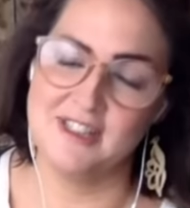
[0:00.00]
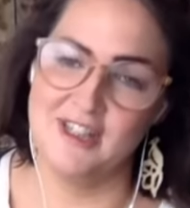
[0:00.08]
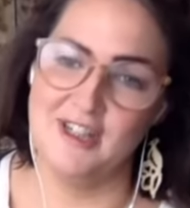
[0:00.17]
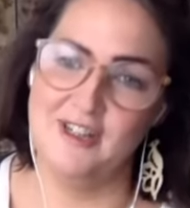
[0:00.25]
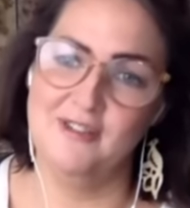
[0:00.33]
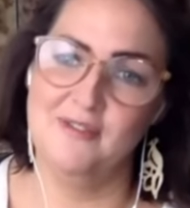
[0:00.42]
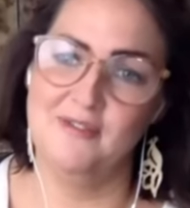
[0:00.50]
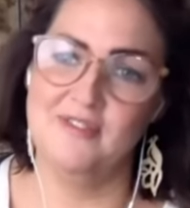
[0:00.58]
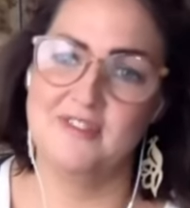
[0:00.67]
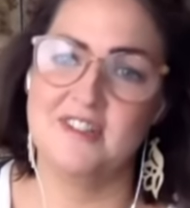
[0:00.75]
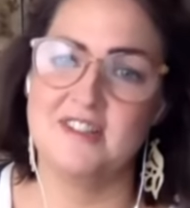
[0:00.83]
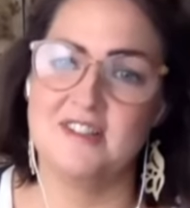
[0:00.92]
to
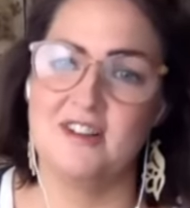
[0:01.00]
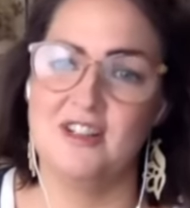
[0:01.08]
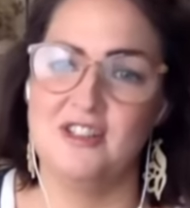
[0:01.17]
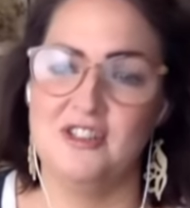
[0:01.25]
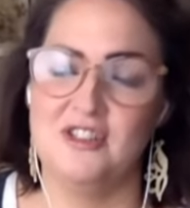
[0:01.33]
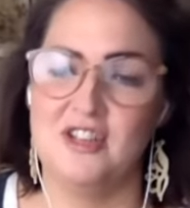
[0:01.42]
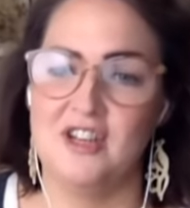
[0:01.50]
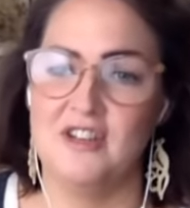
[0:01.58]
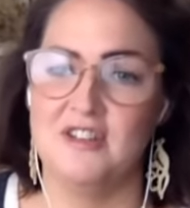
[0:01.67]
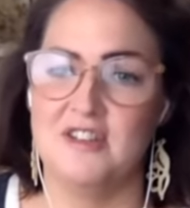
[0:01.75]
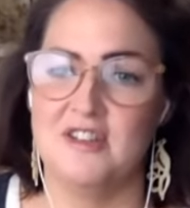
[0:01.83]
the slide you showed.